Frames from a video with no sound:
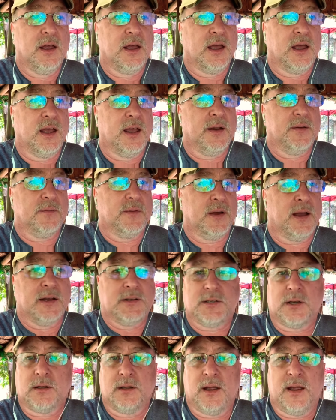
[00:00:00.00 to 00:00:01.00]
And I
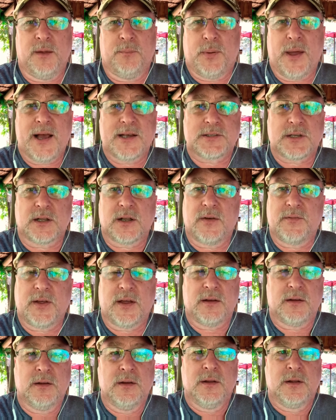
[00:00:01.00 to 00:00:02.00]
tell, hey, Pax, I love
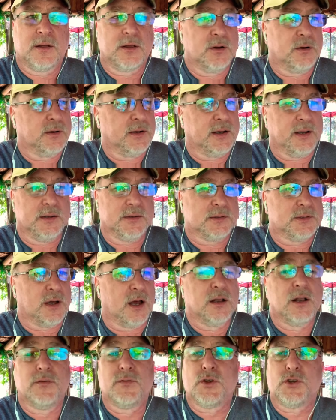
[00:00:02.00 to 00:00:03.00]
you you know, and he's,
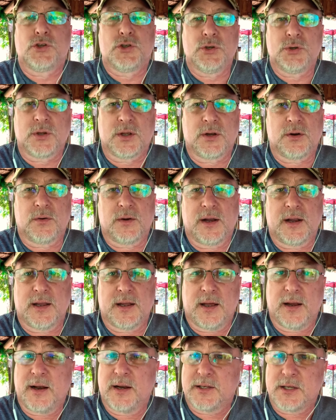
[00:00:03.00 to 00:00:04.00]
I love you too, you know, and I,
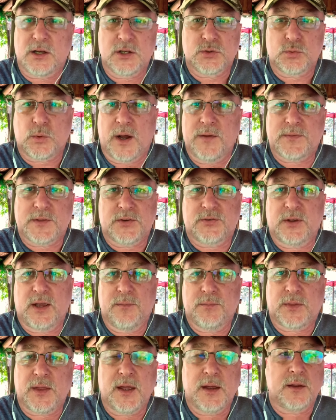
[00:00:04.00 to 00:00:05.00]
and I tell his wife the
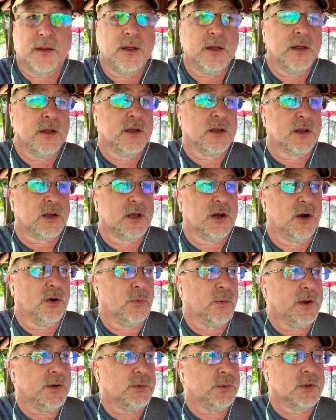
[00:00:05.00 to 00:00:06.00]
same thing, you know, and
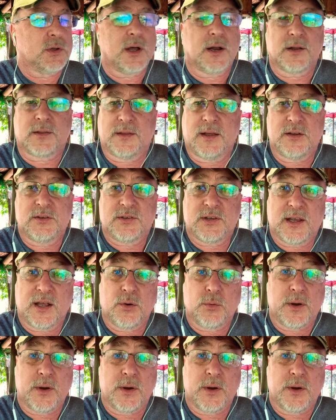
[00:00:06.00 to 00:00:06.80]
we do a lot of things together.